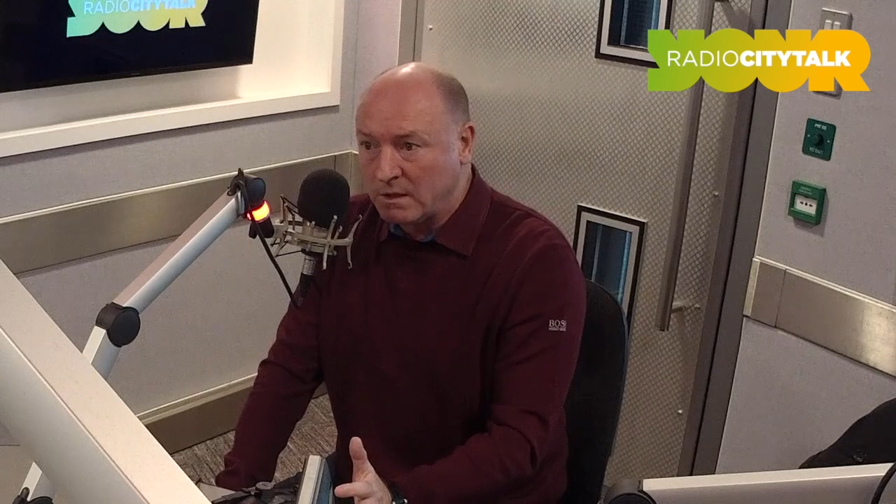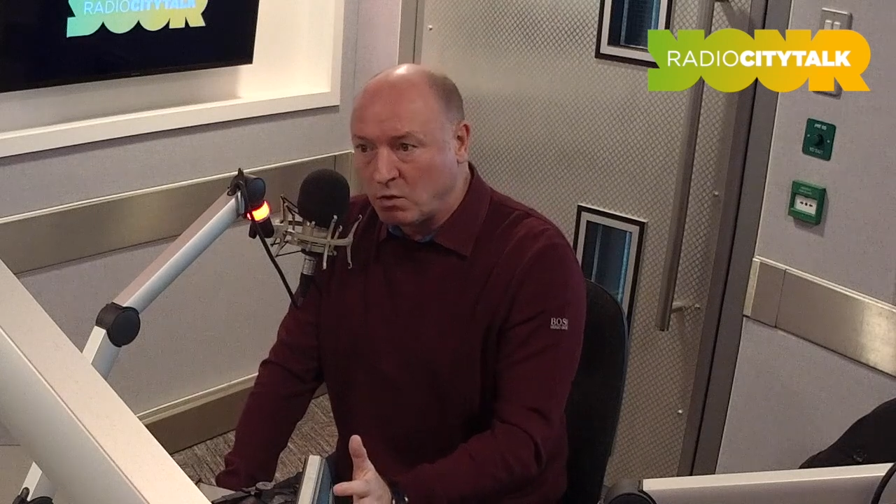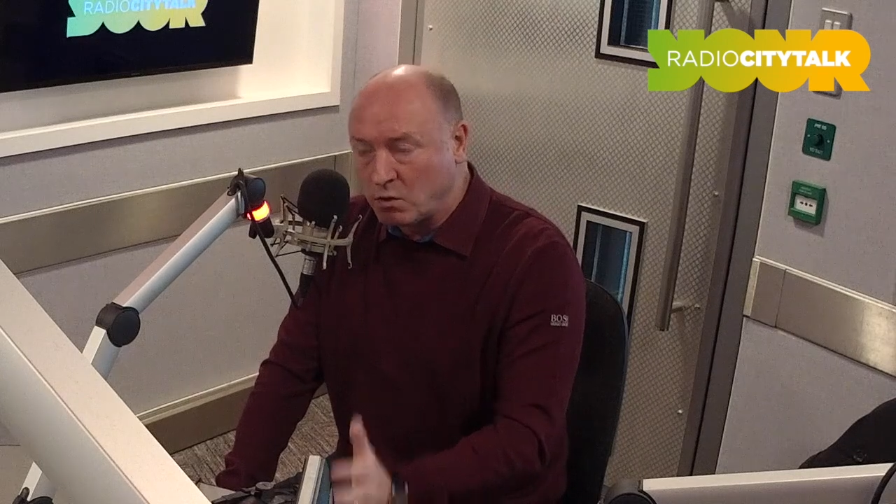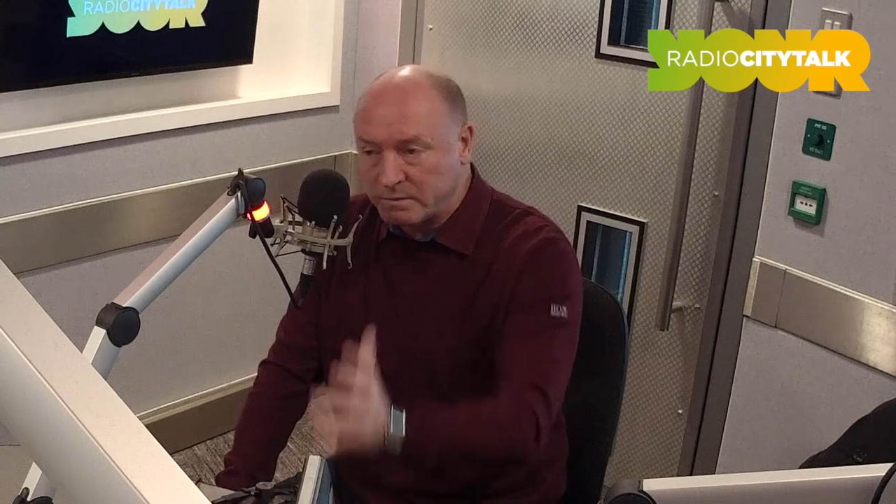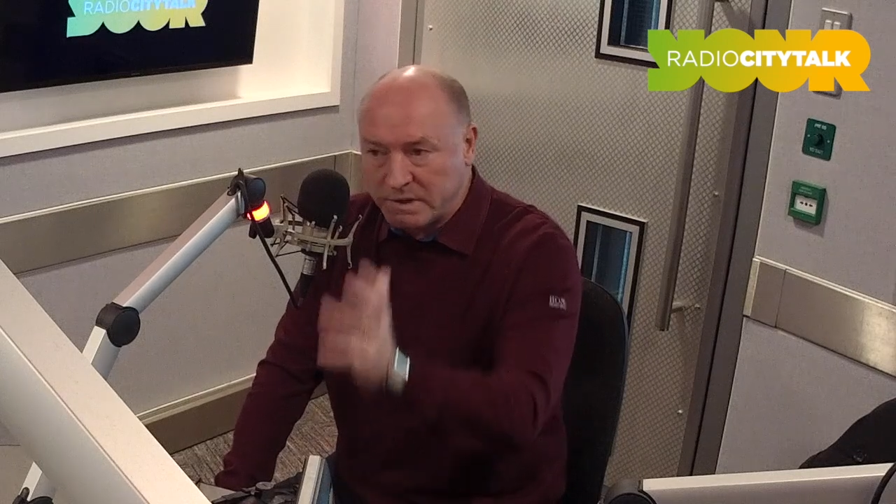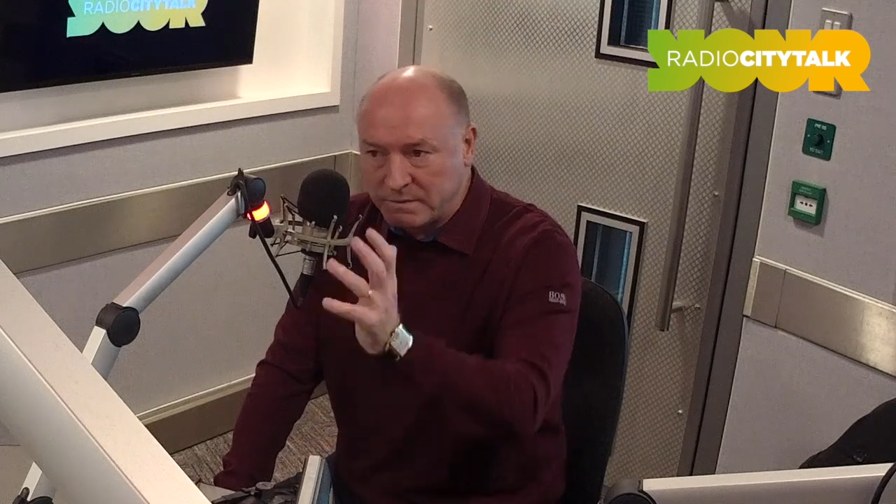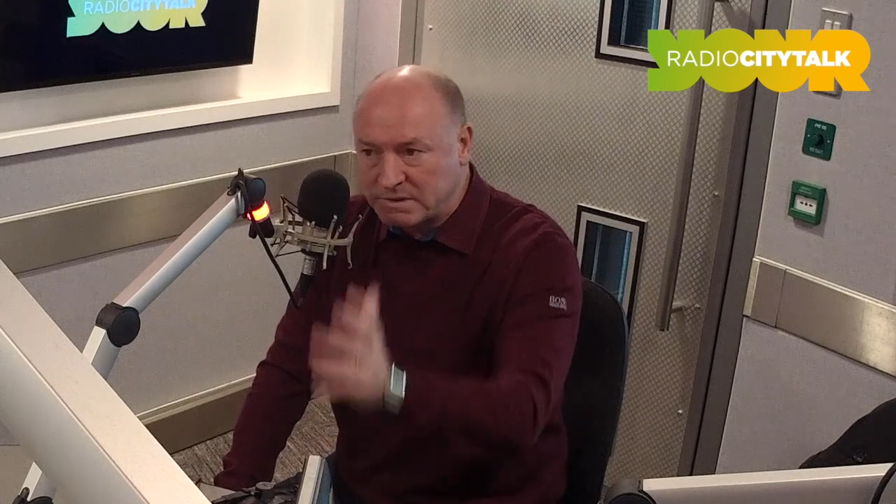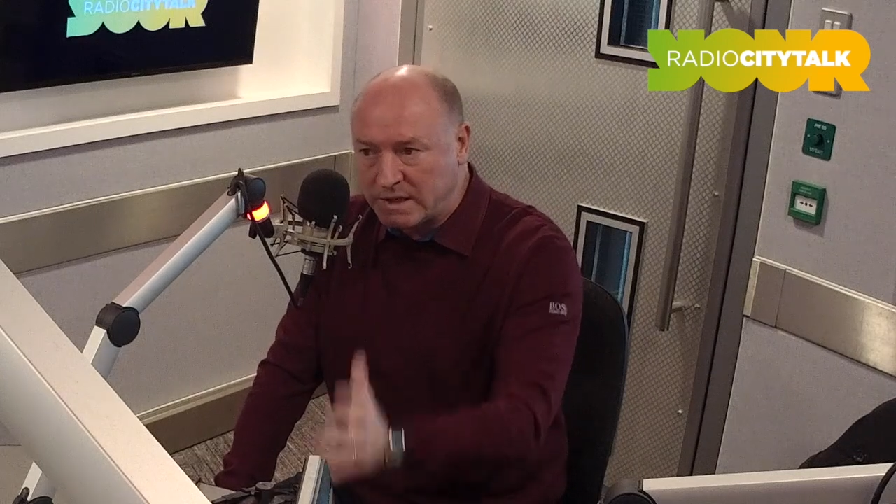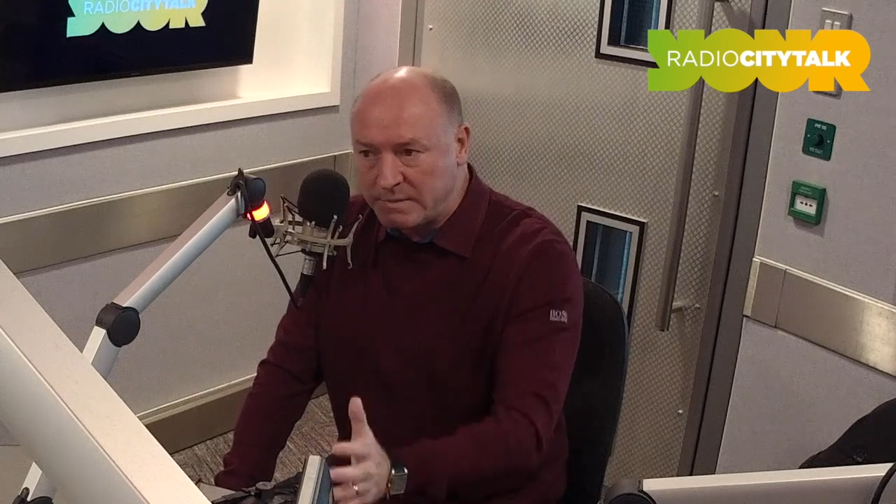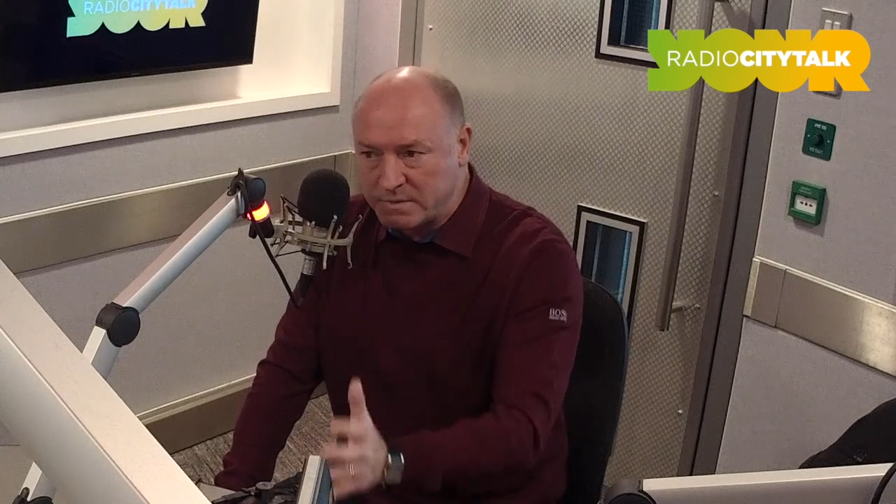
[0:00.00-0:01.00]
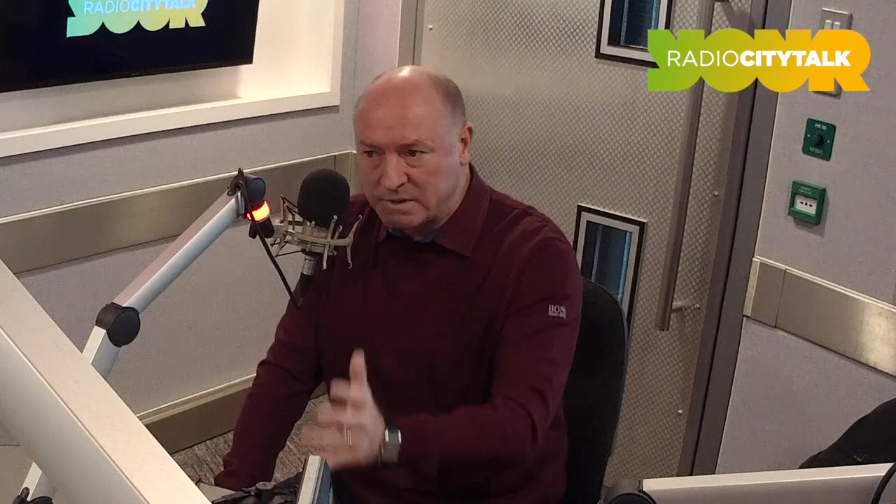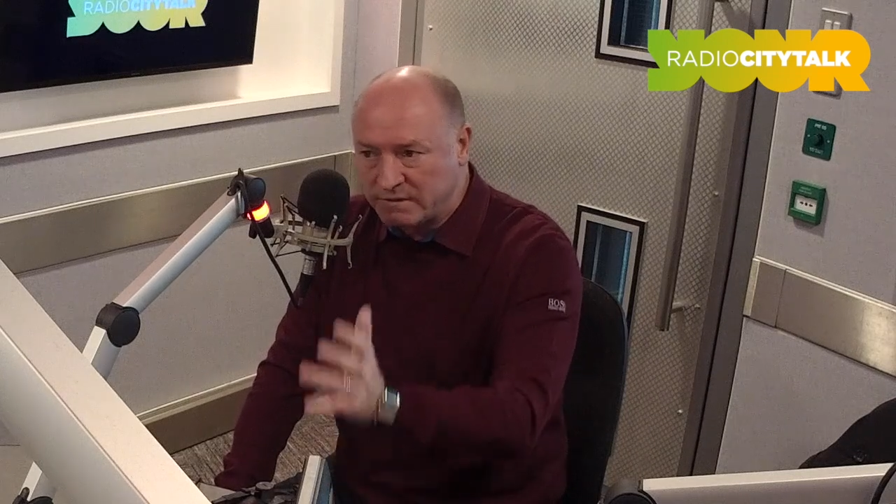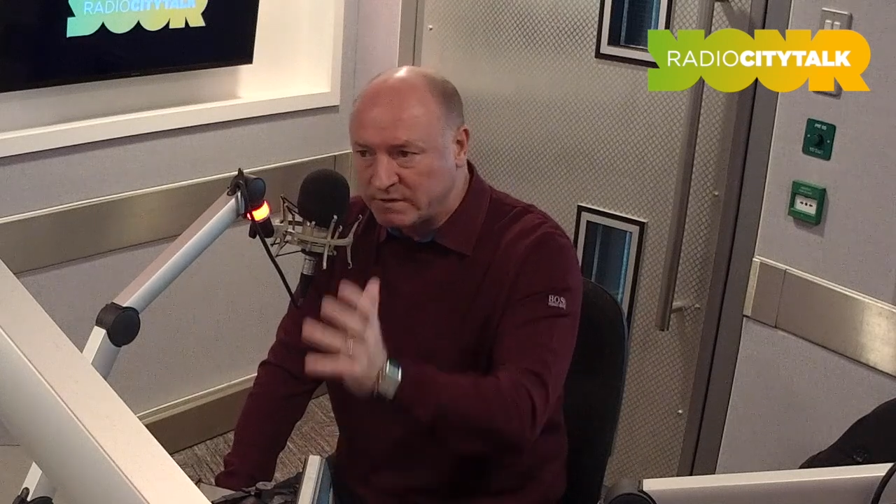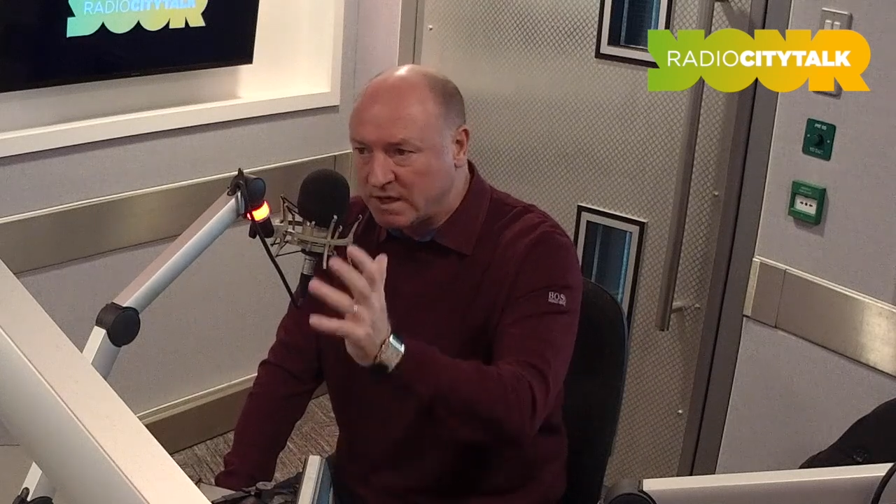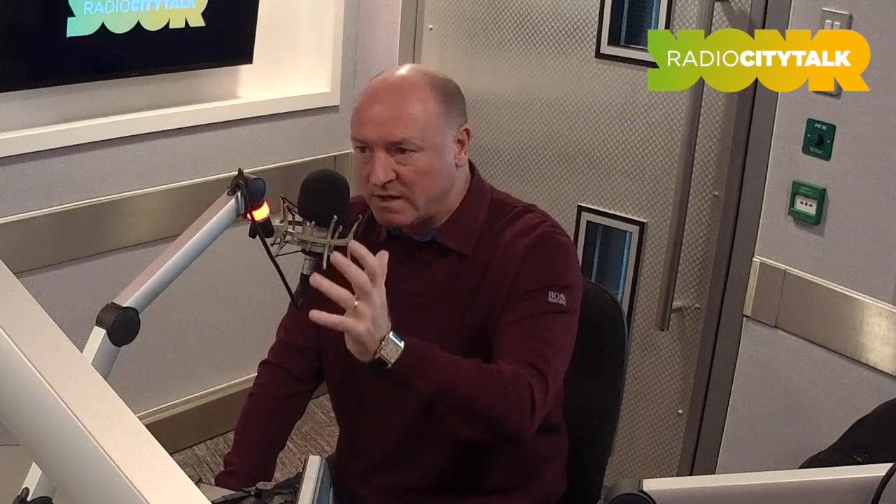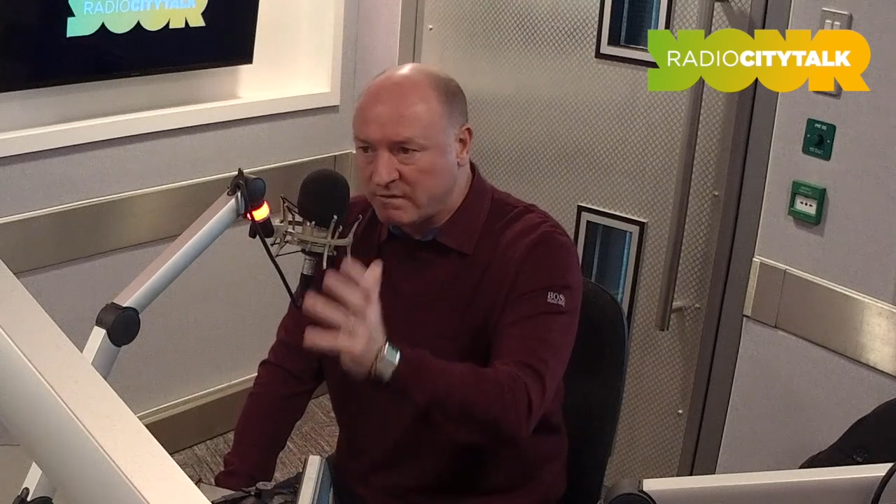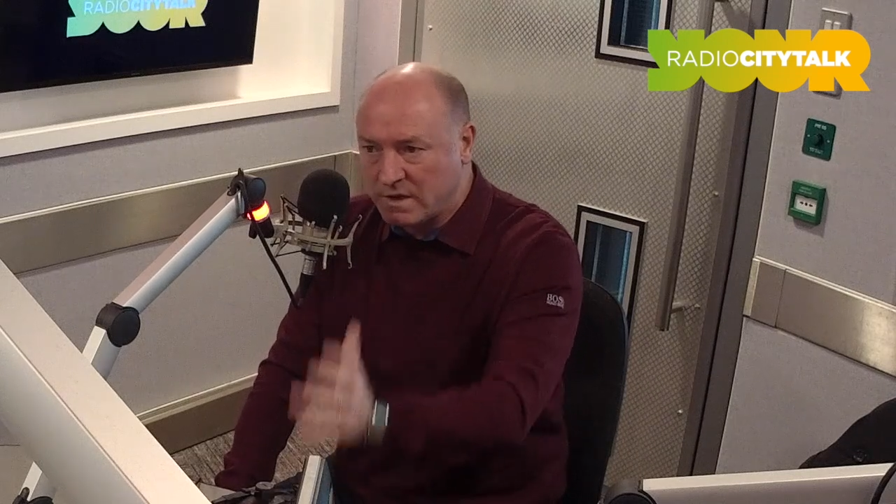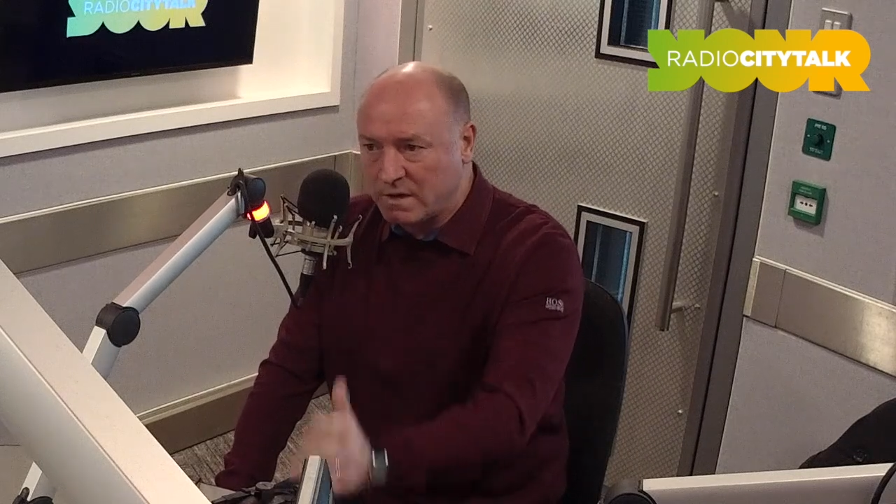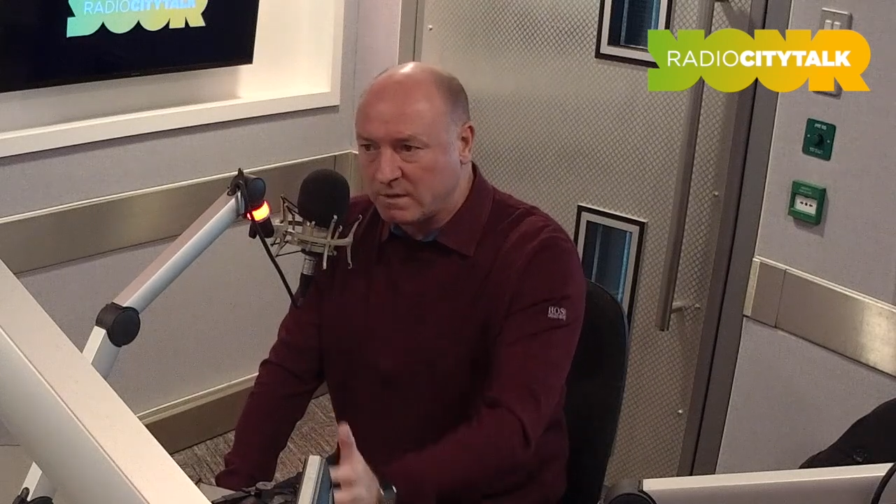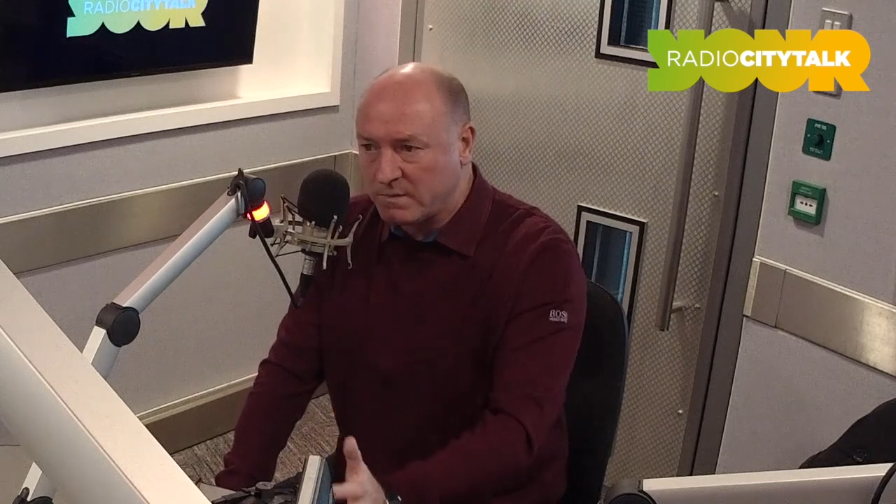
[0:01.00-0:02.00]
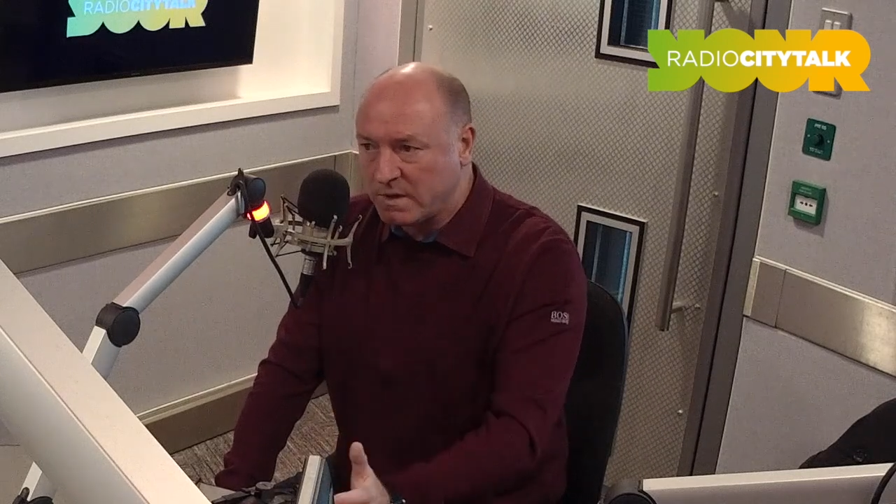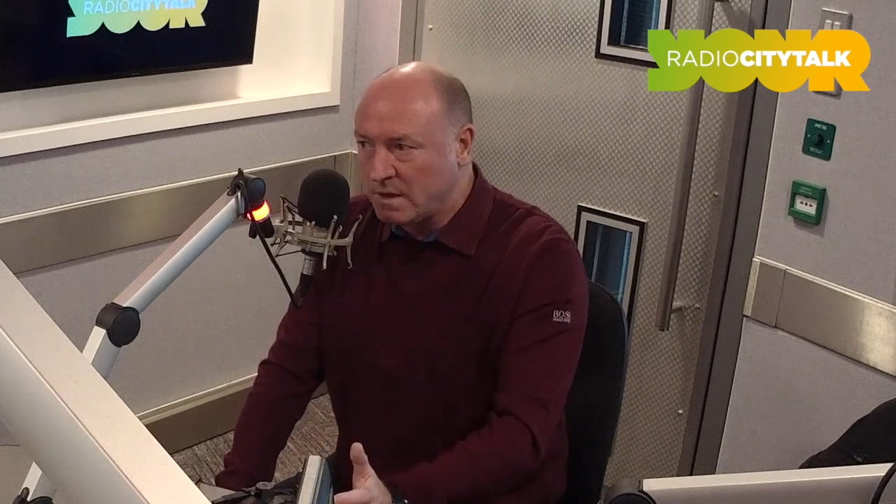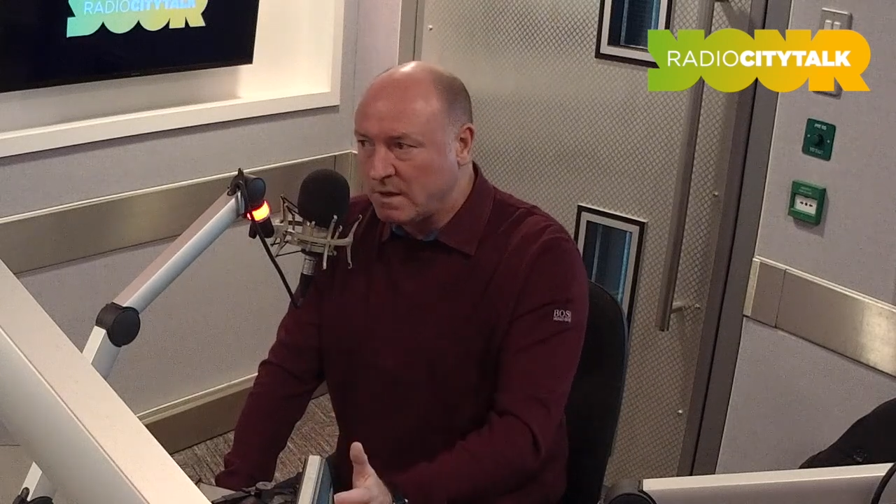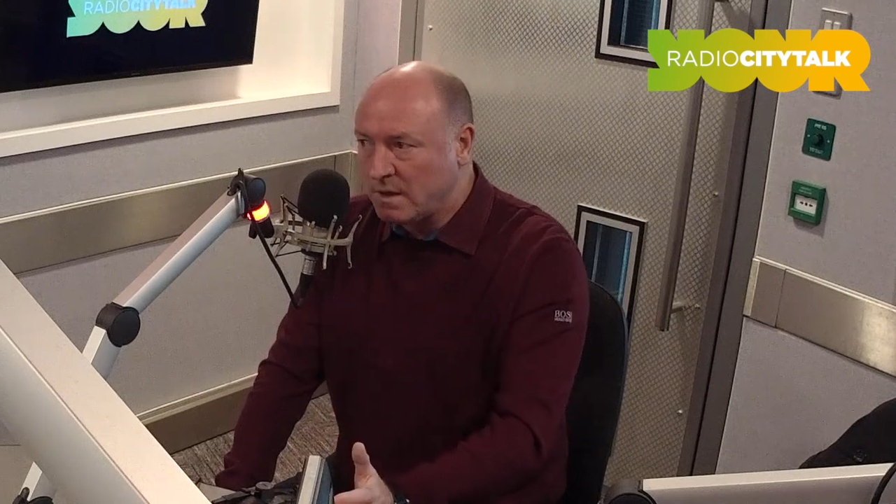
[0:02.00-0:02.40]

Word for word: Going up them steps, lifting the FA Cup,